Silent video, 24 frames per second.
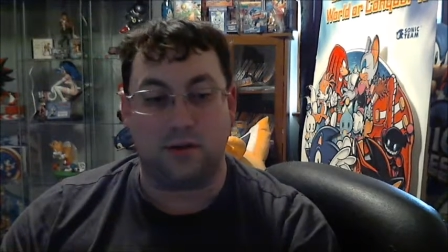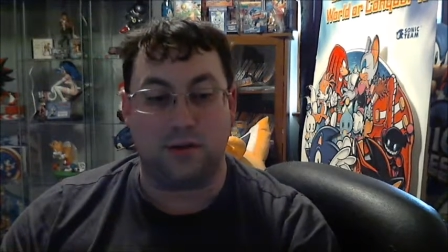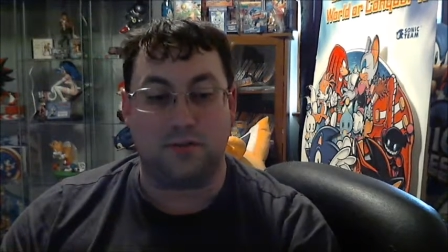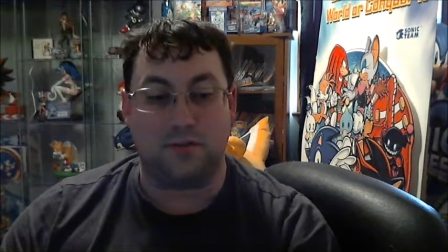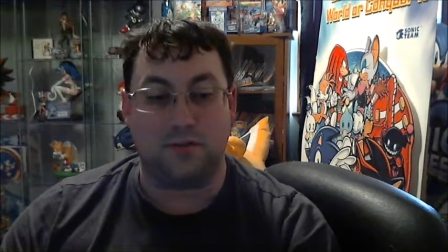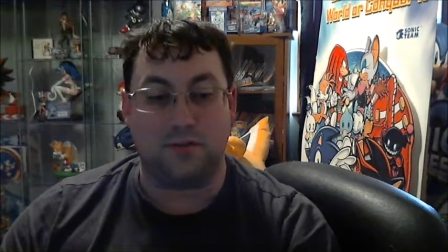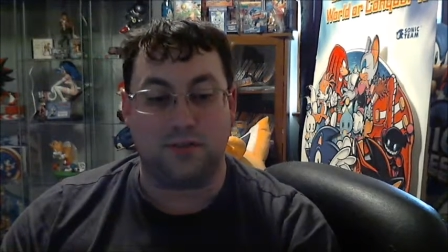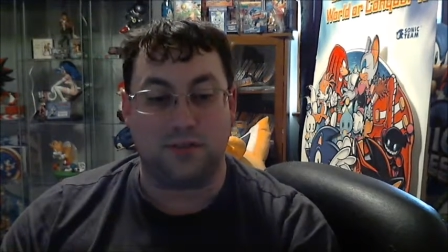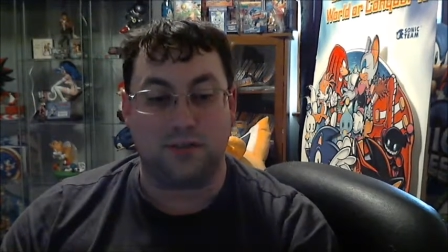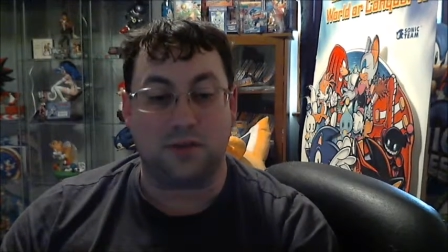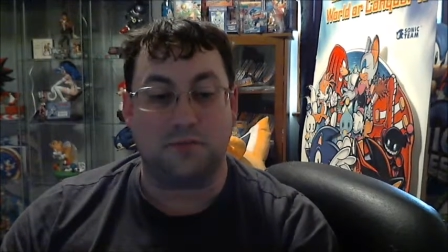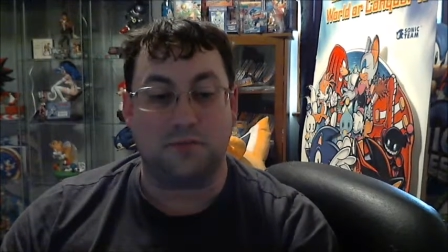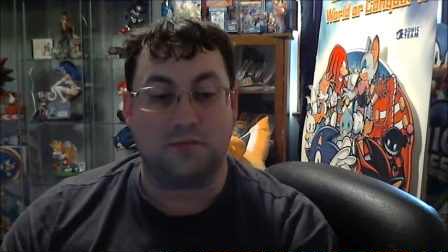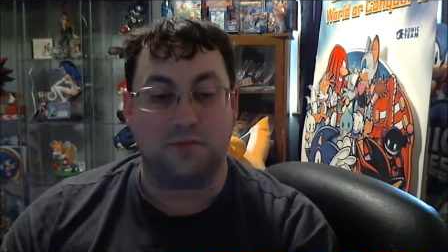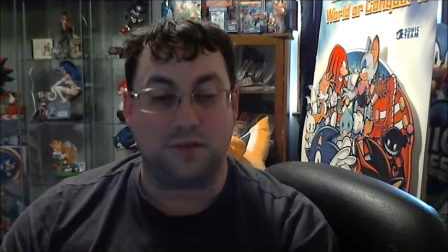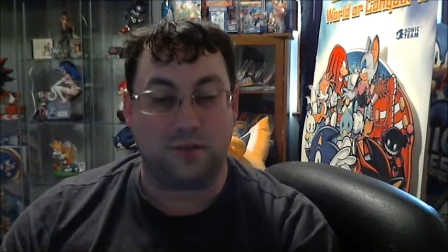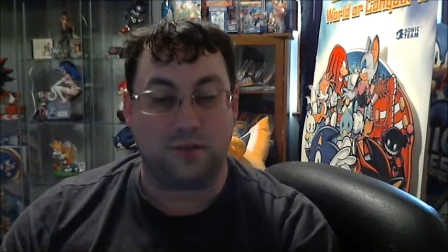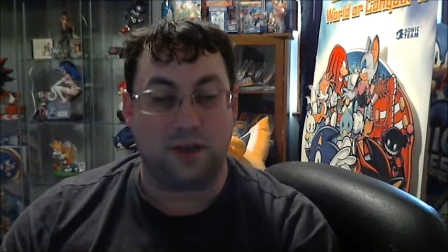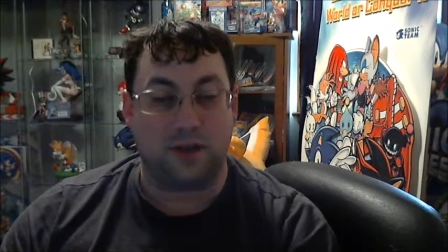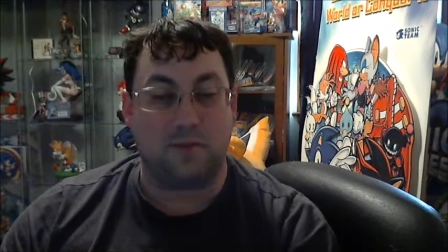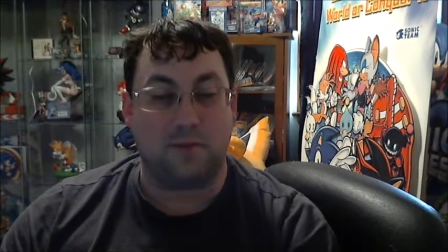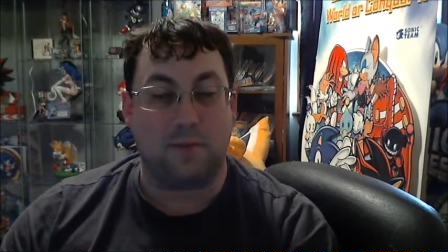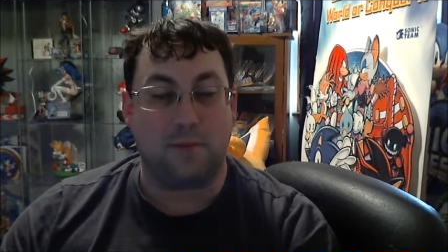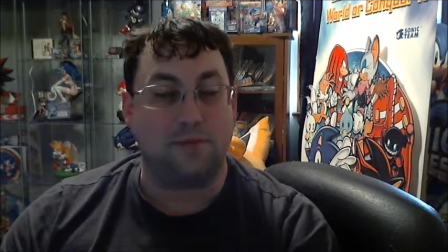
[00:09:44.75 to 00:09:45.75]
on the sell
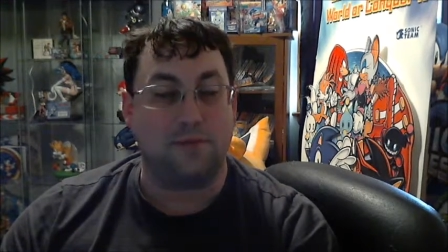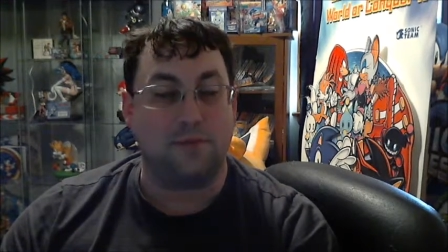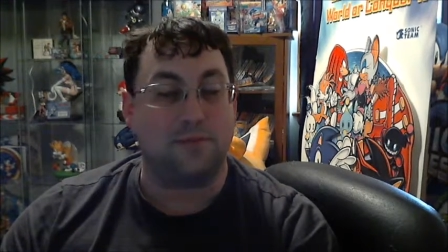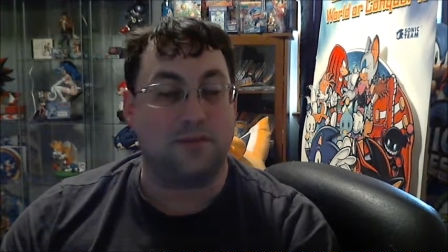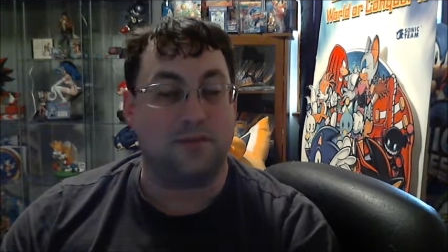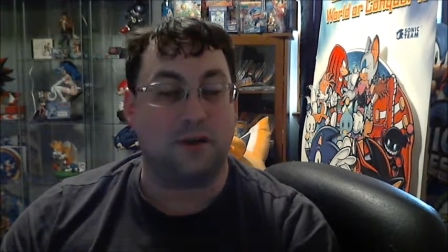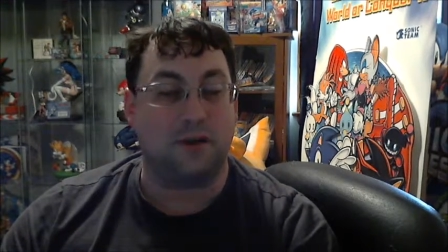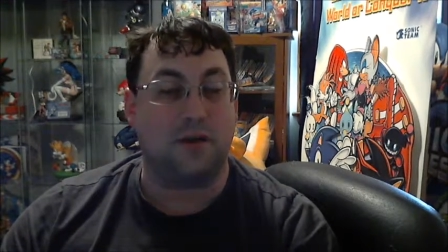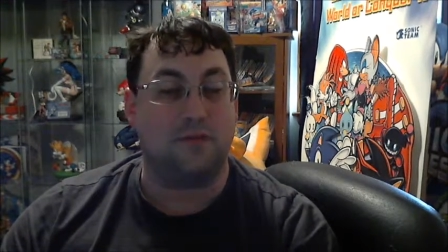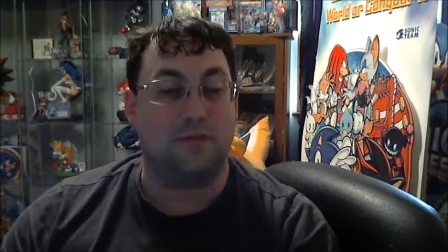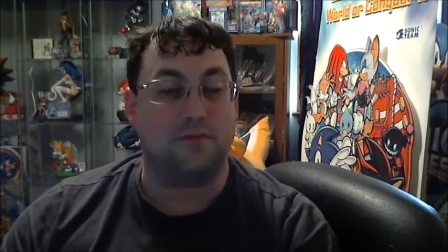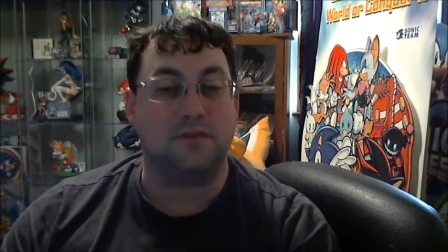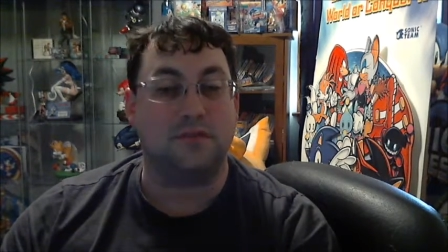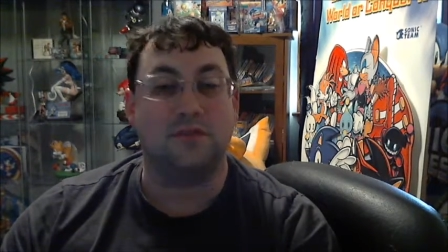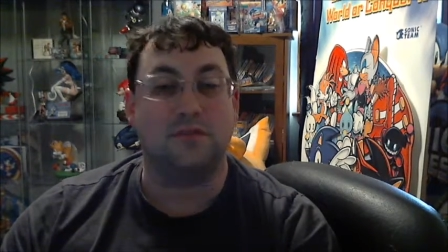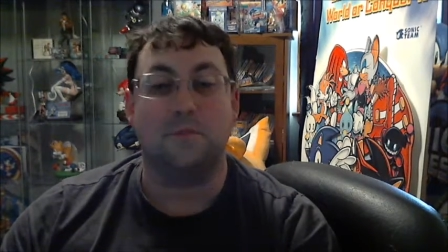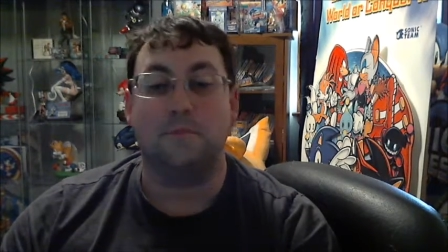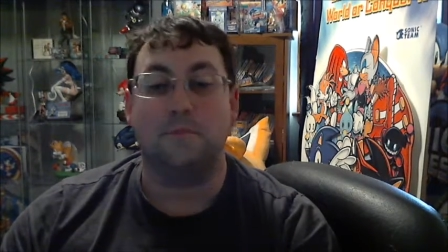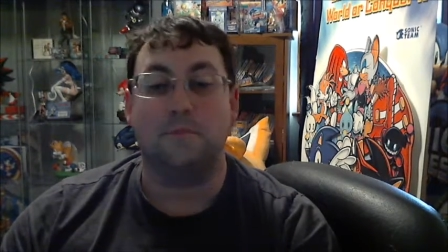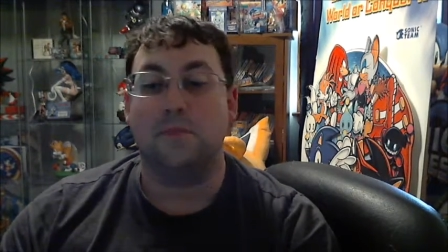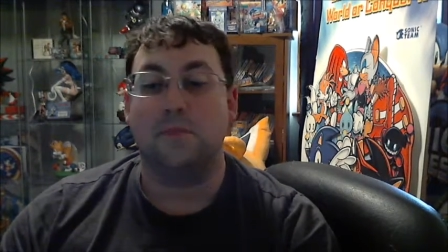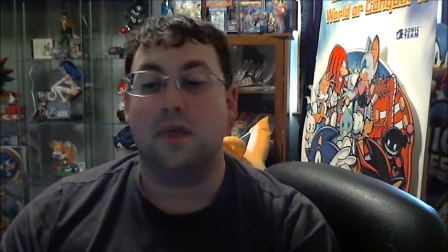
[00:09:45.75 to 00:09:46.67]
uh, by themselves,